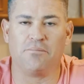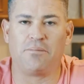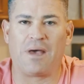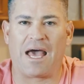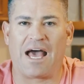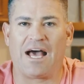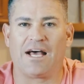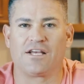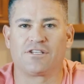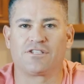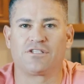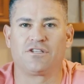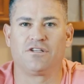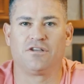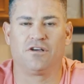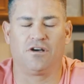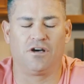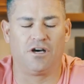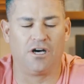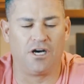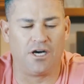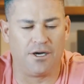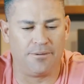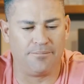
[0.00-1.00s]
passed
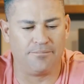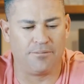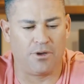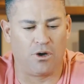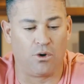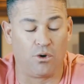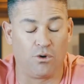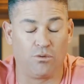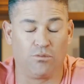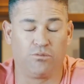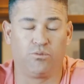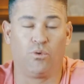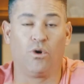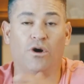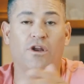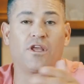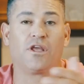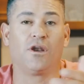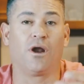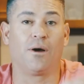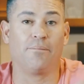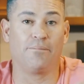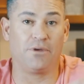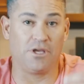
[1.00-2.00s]
um, or
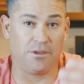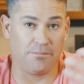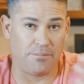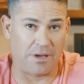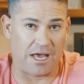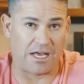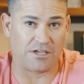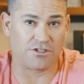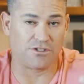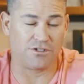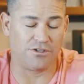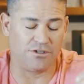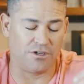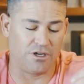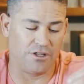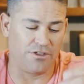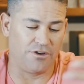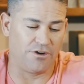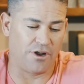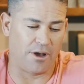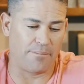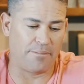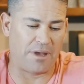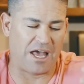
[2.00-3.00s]
working on being passed. Uh,
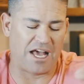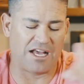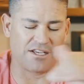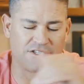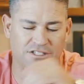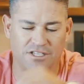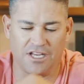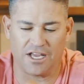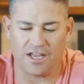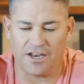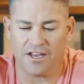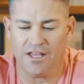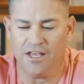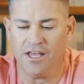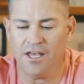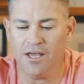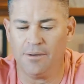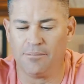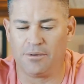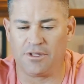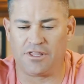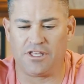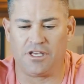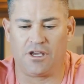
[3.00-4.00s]
they're not passed yet,
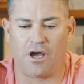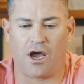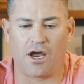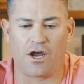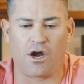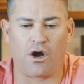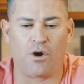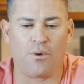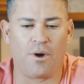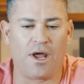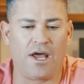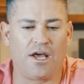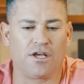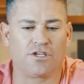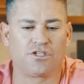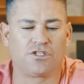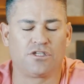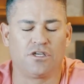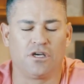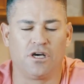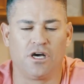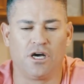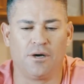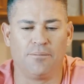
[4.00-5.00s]
but the
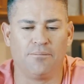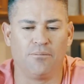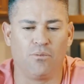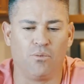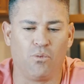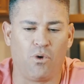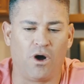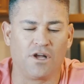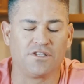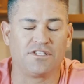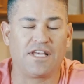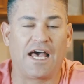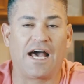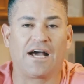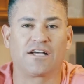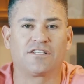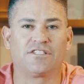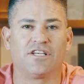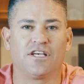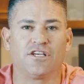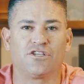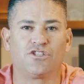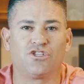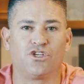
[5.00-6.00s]
IRS um, wants
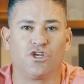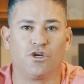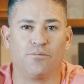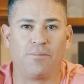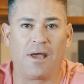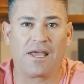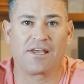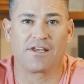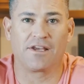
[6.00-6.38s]
access to your bank